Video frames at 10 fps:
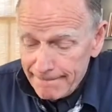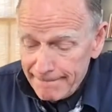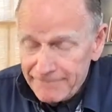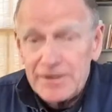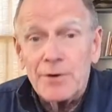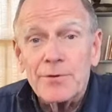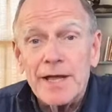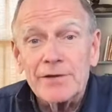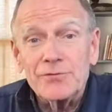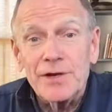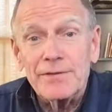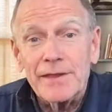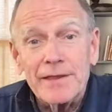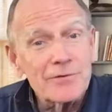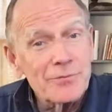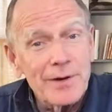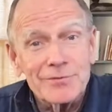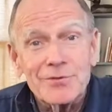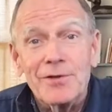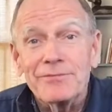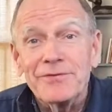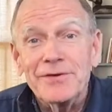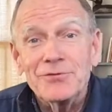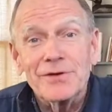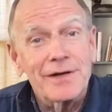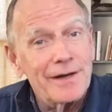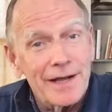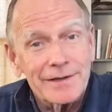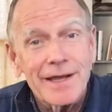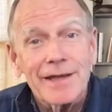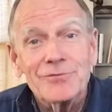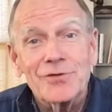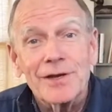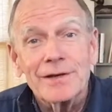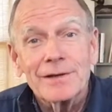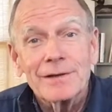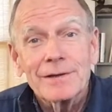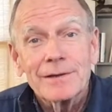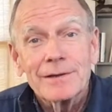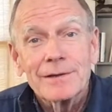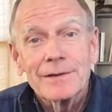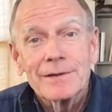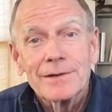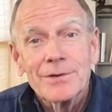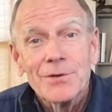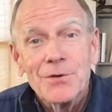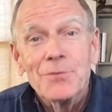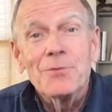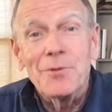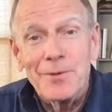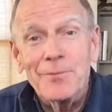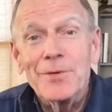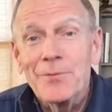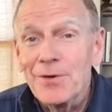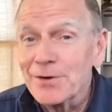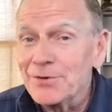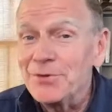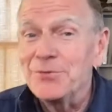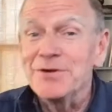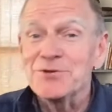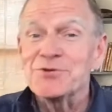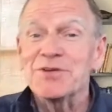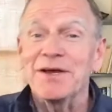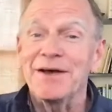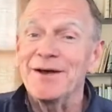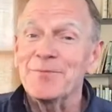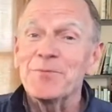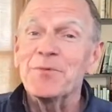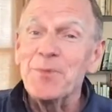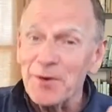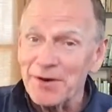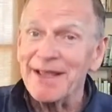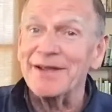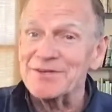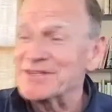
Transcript: if you don't catch anything, that's why it's called fishing and not catching. Well, what we want to do is we want to catch